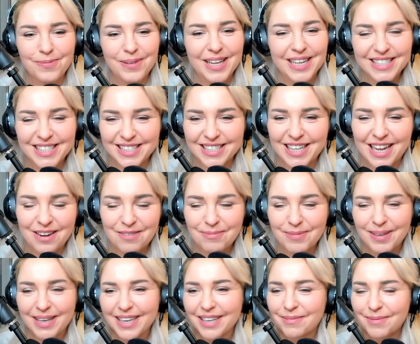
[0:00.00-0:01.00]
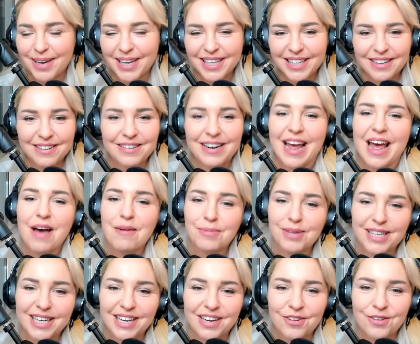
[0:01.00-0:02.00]
places like me and my little
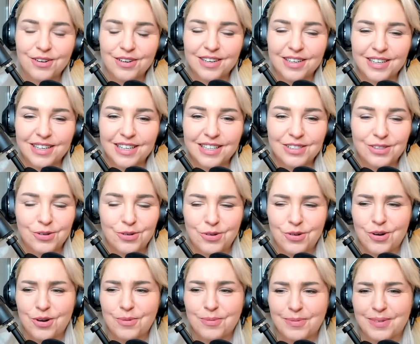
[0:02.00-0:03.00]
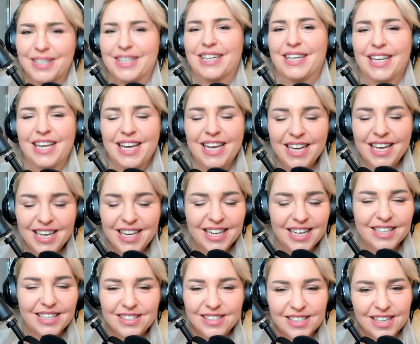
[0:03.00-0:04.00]
hamlet here in Eastern Europe, like
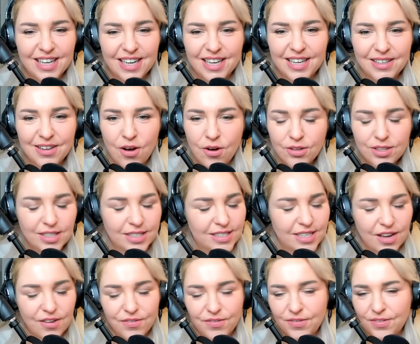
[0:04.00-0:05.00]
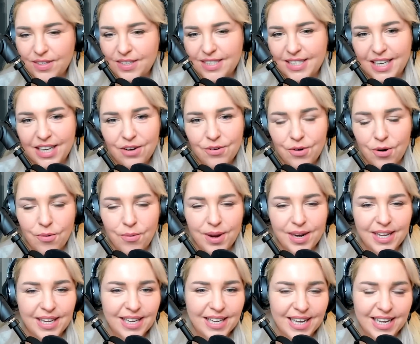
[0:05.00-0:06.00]
it's all this stuff is here
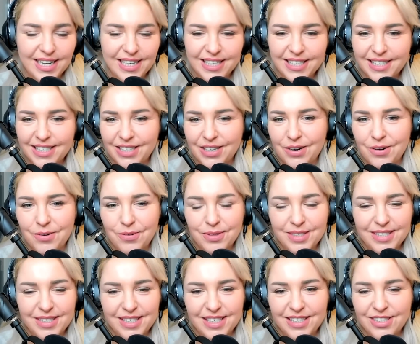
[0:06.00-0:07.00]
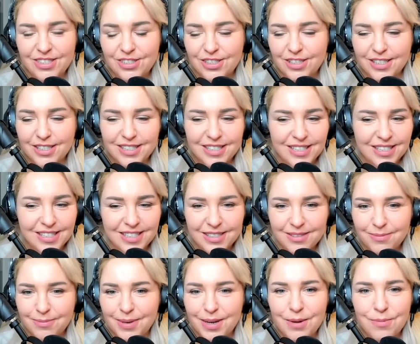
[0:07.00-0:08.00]
already, and it's
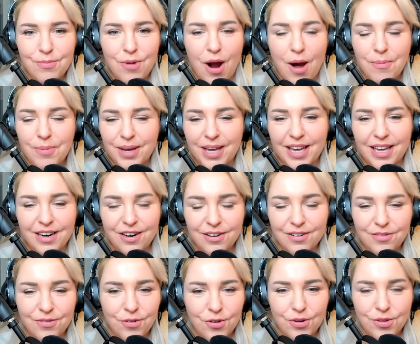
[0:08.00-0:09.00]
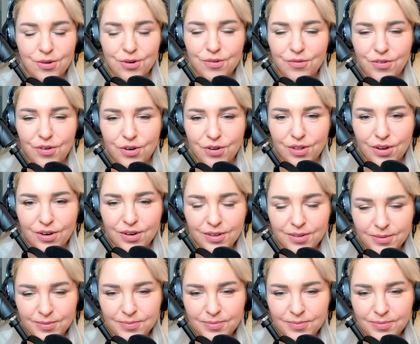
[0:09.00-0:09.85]
just being propagated further and further.